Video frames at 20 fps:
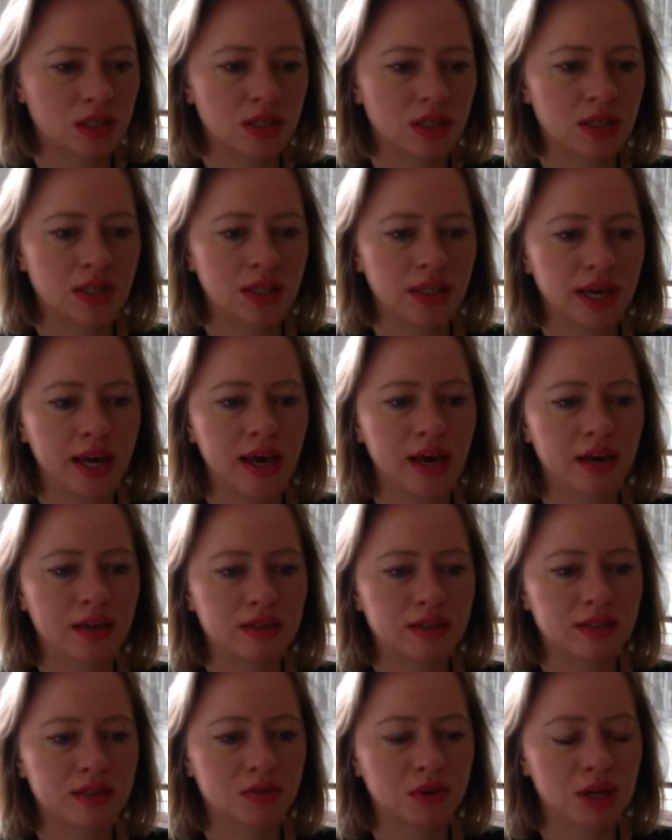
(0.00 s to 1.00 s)
Yeah.
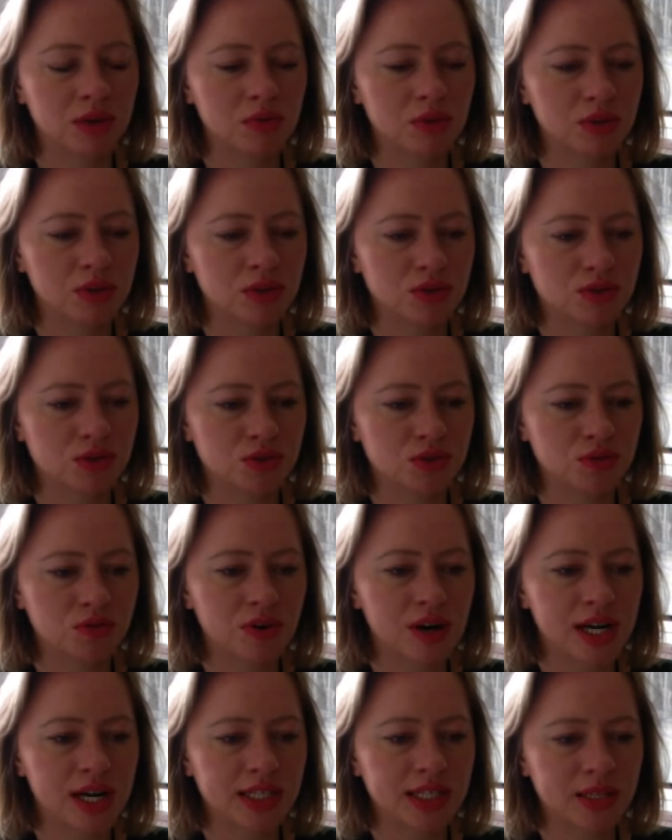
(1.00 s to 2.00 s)
So I want to
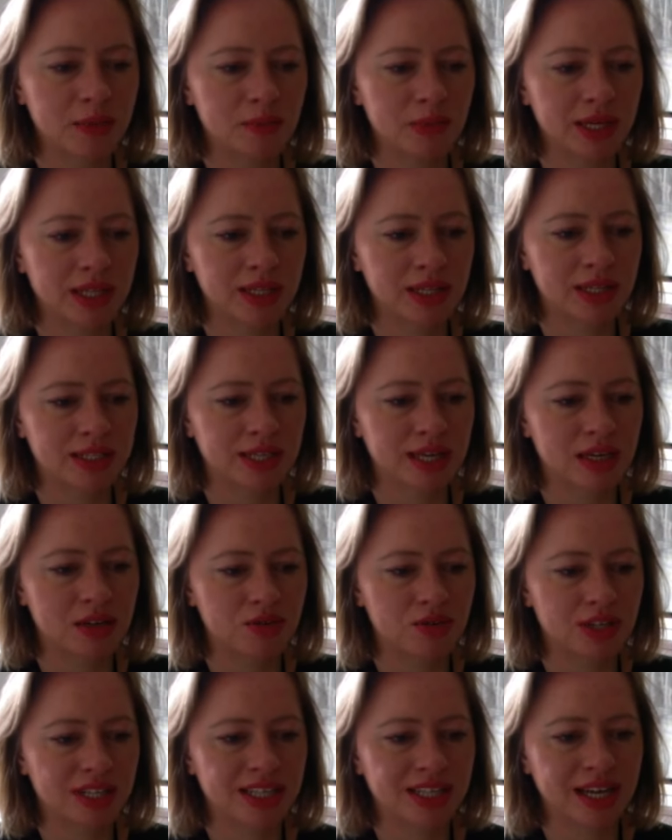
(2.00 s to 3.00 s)
find a bed that's one
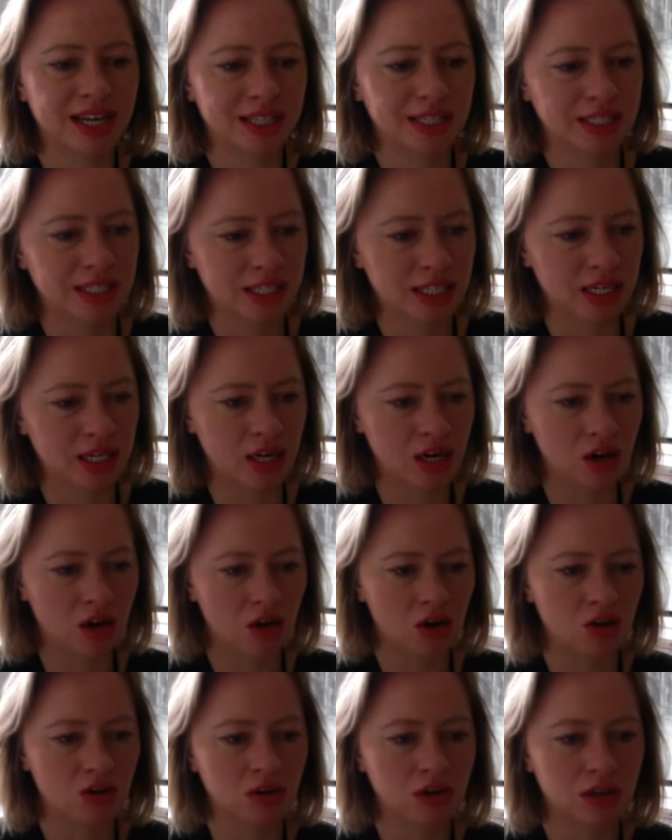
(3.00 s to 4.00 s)
hundred ninety
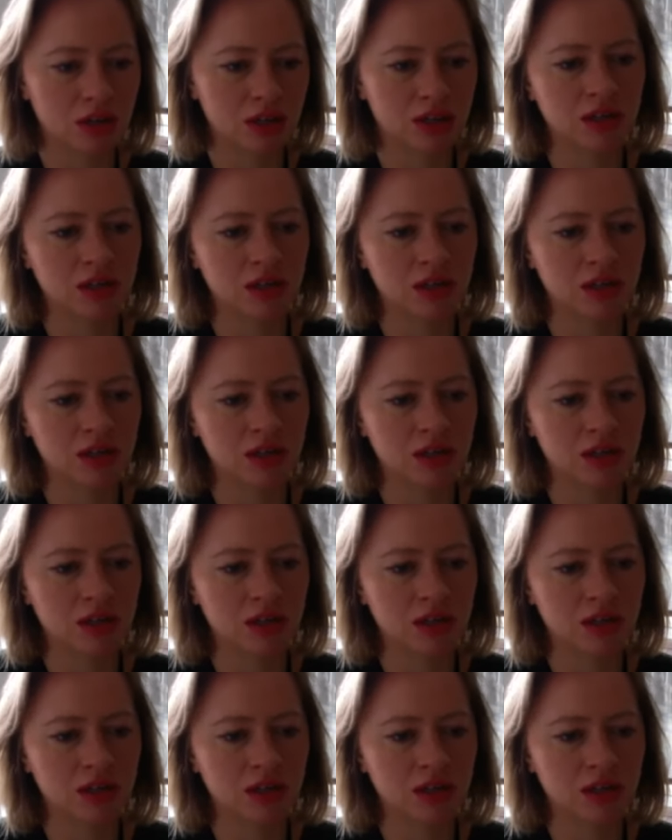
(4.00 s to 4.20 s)
long.